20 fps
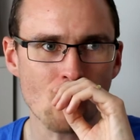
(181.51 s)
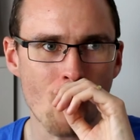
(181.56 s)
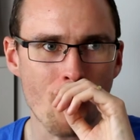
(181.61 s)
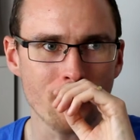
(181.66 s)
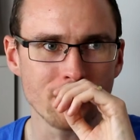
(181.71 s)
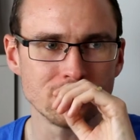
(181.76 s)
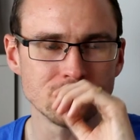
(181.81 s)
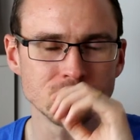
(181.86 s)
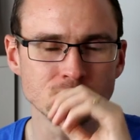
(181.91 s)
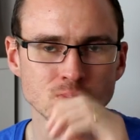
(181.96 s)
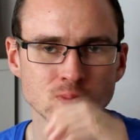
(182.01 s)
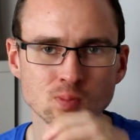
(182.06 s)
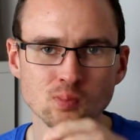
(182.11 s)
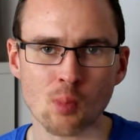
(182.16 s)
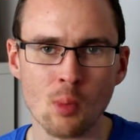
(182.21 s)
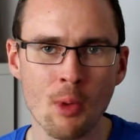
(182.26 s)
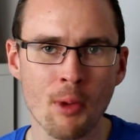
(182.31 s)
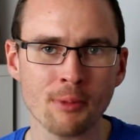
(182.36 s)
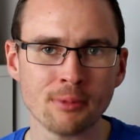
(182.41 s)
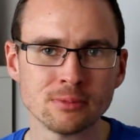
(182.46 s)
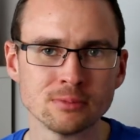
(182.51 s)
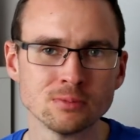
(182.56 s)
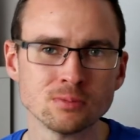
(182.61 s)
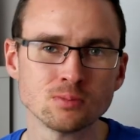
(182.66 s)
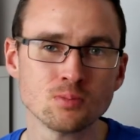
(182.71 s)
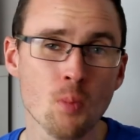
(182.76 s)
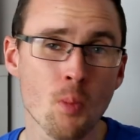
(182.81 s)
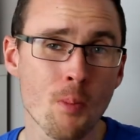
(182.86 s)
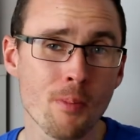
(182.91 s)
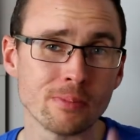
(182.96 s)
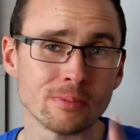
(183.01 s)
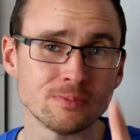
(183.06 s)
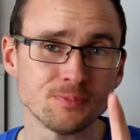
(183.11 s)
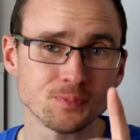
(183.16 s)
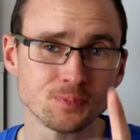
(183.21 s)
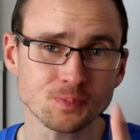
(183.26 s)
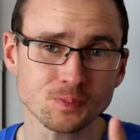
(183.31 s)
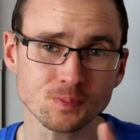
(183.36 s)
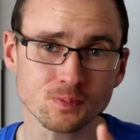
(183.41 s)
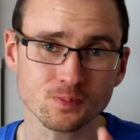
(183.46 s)

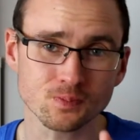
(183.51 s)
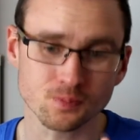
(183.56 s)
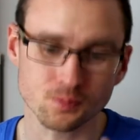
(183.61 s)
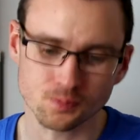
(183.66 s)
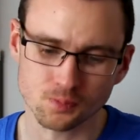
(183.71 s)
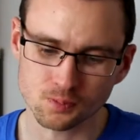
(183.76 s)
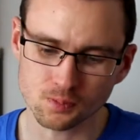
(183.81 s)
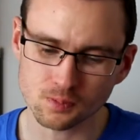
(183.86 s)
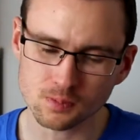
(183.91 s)
(no one is talking)